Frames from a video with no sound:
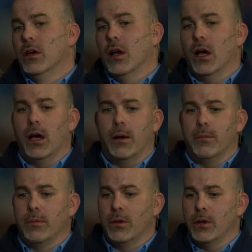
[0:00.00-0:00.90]

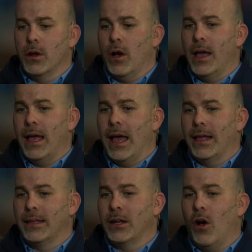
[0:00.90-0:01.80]
Um, you know, I
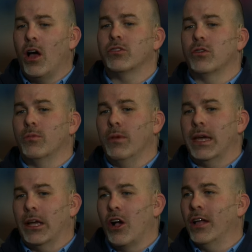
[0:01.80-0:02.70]
you know also
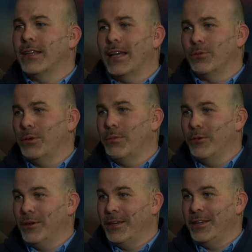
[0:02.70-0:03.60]
making contacts with
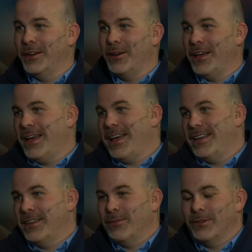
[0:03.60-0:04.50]
people. You, you know, I, I,
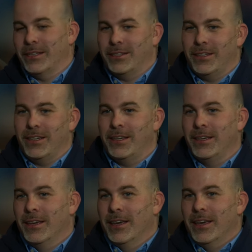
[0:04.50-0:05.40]
you don't really see.
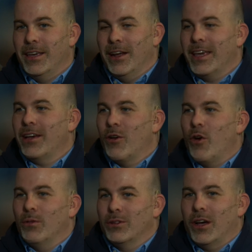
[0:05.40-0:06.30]
You know, I can't go
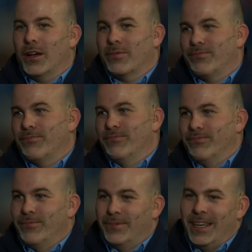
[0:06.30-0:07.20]
home and talk
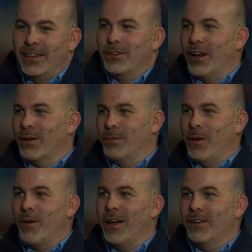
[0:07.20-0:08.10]
geek talk with
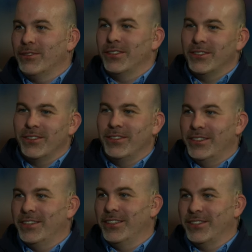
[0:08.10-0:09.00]
my wife. She's
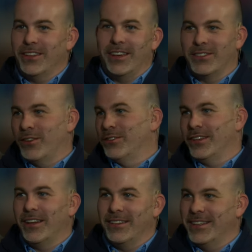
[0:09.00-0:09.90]
she just like
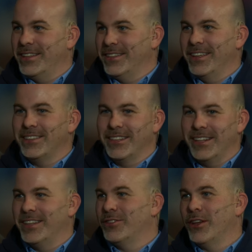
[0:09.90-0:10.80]
zones out and doesn't listen.
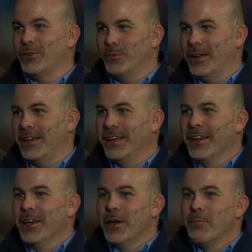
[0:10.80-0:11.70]
And there's not too many
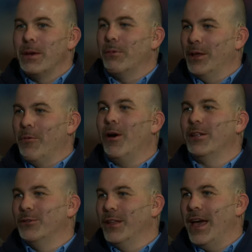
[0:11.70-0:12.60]
people that want
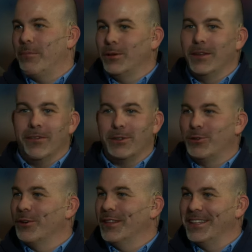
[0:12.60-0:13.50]
to do that. But if it's
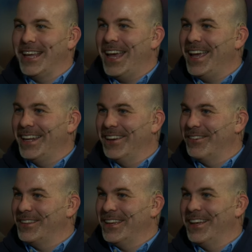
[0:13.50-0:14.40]
during the day and
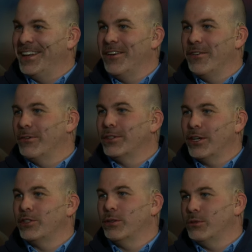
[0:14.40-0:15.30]
everything, you know, everybody
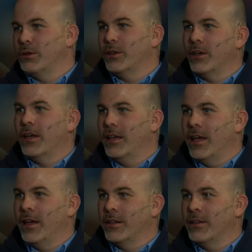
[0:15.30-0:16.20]
it seems to be a,
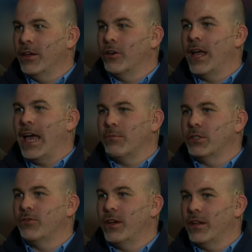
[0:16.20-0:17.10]
a, a, good
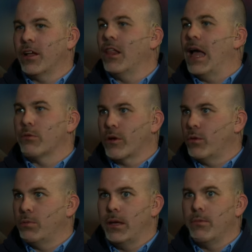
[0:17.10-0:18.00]
atmosphere to collaborate
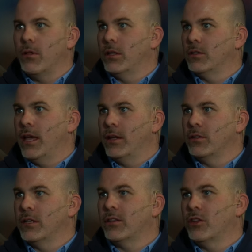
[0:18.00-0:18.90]
with people and,
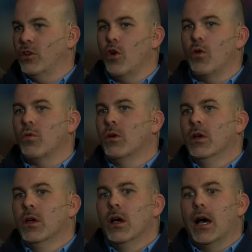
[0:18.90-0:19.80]
and get to know.
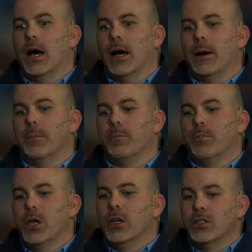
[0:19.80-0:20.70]
Um,
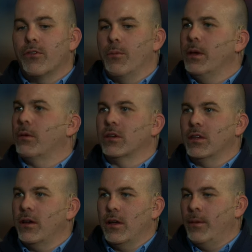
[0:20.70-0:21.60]
different people
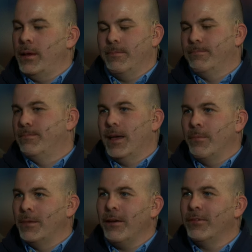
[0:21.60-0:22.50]
because I, I mean
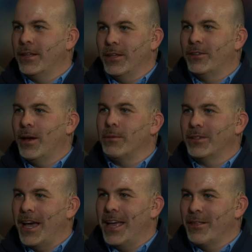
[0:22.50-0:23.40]
I'm definitely the
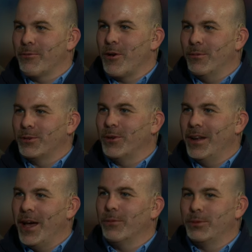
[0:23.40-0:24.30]
dumbest guy in the room, so
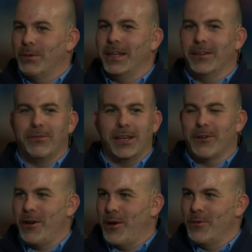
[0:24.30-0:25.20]
it helps me to
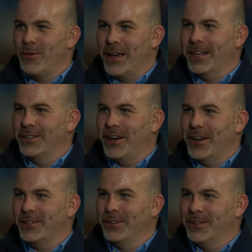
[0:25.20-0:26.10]
figure out who I can
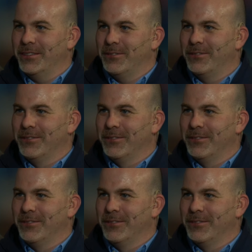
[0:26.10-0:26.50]
talk to and